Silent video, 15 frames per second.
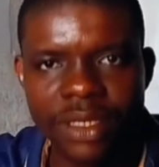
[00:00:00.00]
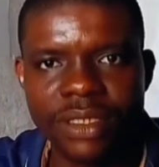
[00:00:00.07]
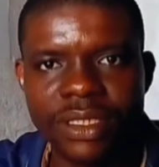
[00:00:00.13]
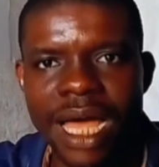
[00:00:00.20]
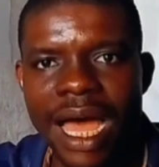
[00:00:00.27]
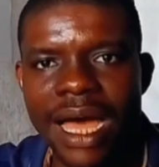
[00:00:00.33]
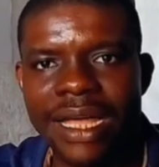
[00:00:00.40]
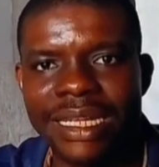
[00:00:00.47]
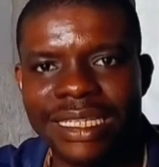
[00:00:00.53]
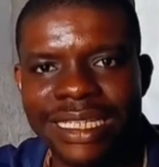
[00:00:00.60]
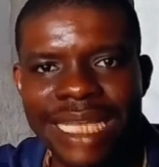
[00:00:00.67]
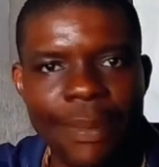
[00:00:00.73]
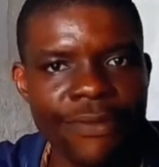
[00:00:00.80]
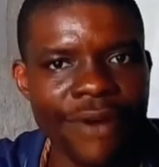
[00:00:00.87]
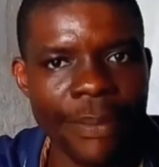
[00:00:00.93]
Now the
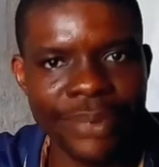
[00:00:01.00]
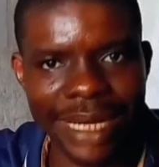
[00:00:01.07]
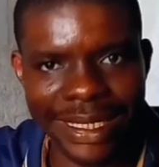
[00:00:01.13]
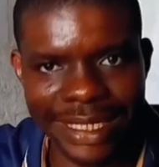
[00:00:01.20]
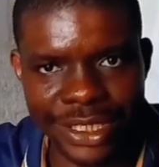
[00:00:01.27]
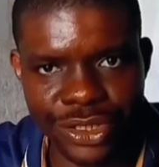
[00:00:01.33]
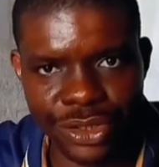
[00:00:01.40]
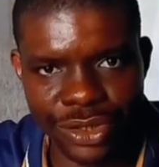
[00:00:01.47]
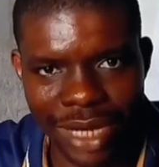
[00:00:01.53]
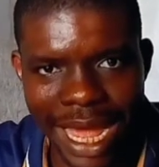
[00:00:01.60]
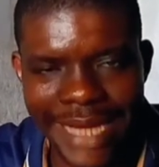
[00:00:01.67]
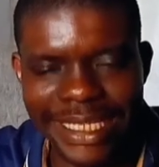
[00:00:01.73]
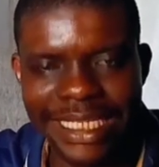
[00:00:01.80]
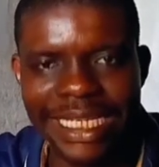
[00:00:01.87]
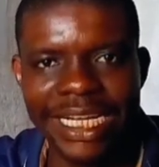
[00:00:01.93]
type of hybridization,
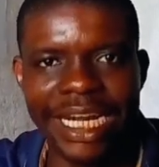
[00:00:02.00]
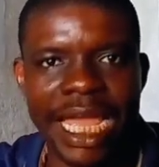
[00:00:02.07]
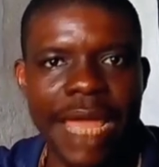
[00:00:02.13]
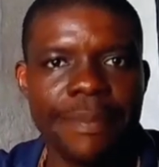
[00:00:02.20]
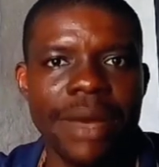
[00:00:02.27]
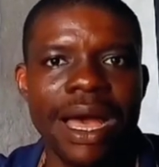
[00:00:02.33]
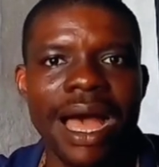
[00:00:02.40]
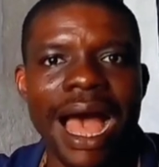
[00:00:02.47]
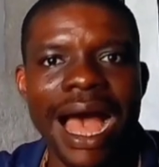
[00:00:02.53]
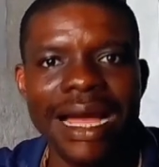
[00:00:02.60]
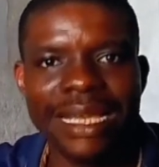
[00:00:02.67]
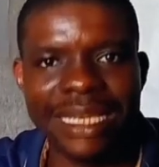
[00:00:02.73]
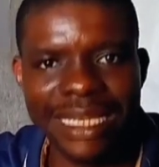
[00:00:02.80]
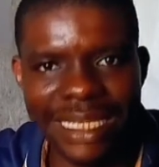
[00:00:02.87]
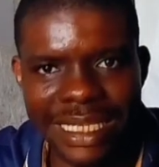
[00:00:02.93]
right? Remember,
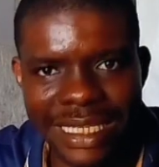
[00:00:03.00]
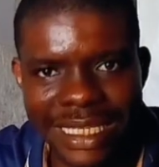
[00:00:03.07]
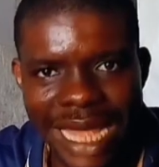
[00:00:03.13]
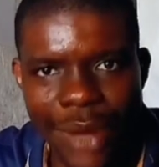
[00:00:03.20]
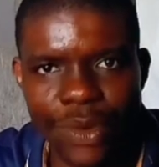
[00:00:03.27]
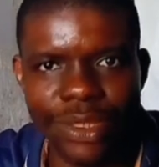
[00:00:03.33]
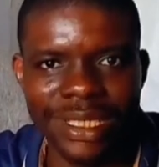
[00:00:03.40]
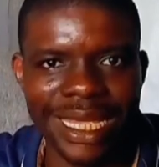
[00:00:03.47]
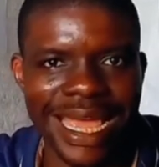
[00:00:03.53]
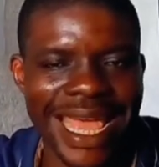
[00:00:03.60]
alkenes are